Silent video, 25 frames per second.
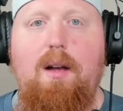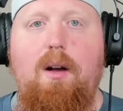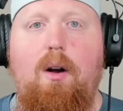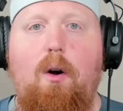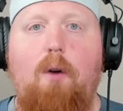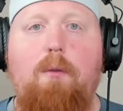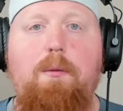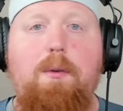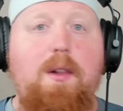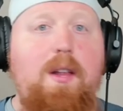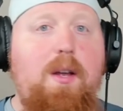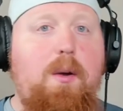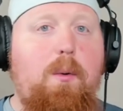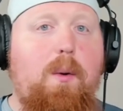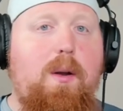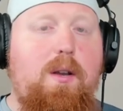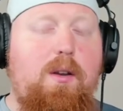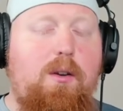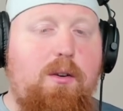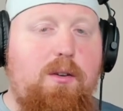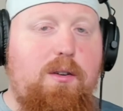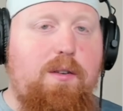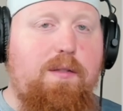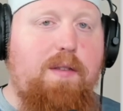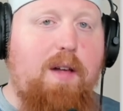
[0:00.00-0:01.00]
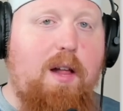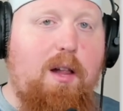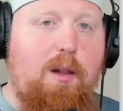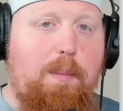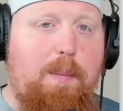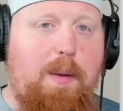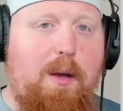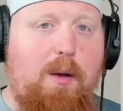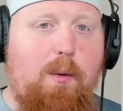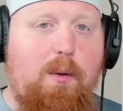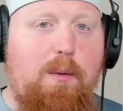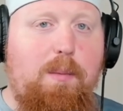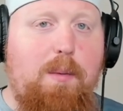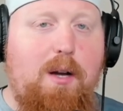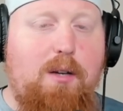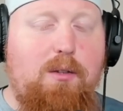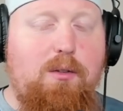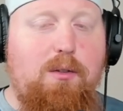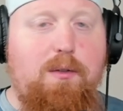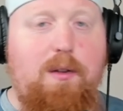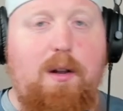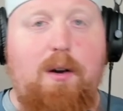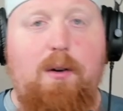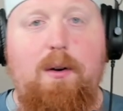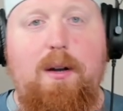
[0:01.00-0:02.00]
hopefully when you're developing with
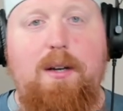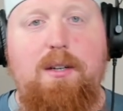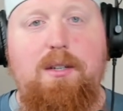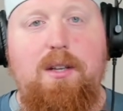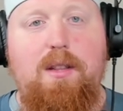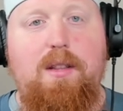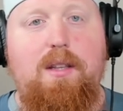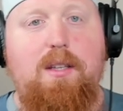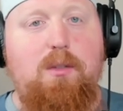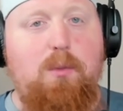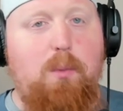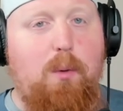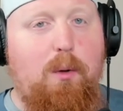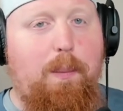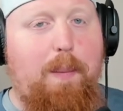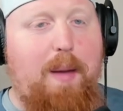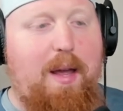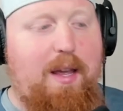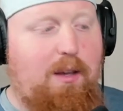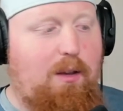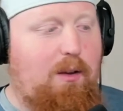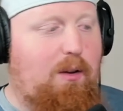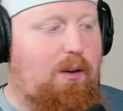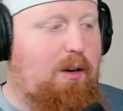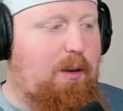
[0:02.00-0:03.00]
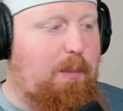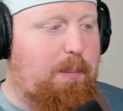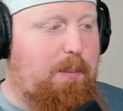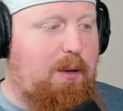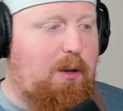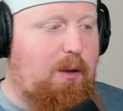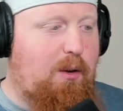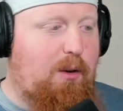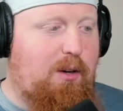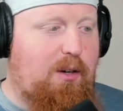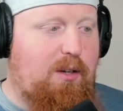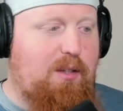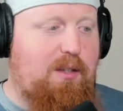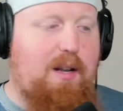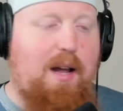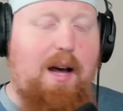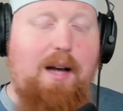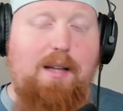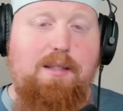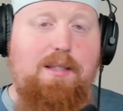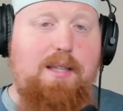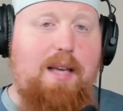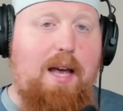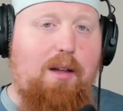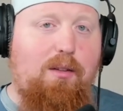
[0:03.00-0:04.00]
Module Federation, this will make your computer
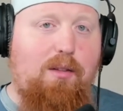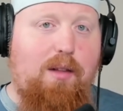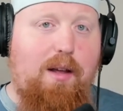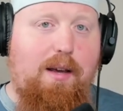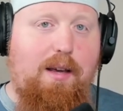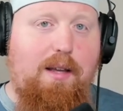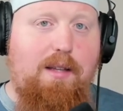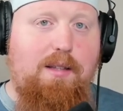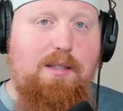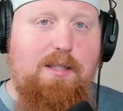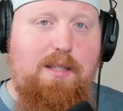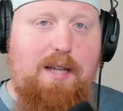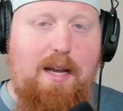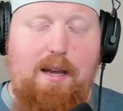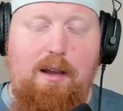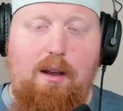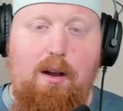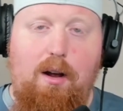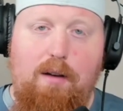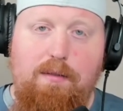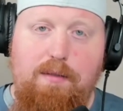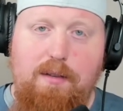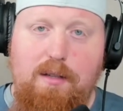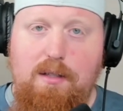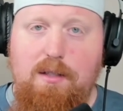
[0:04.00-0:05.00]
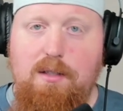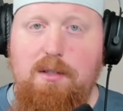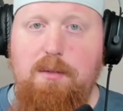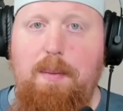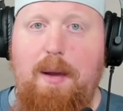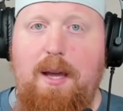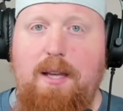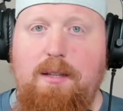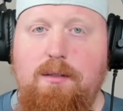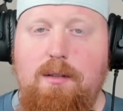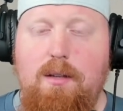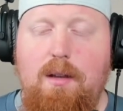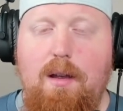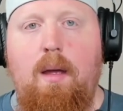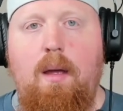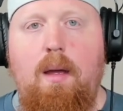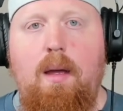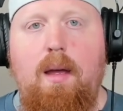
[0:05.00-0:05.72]
not sound like it's taking off into space.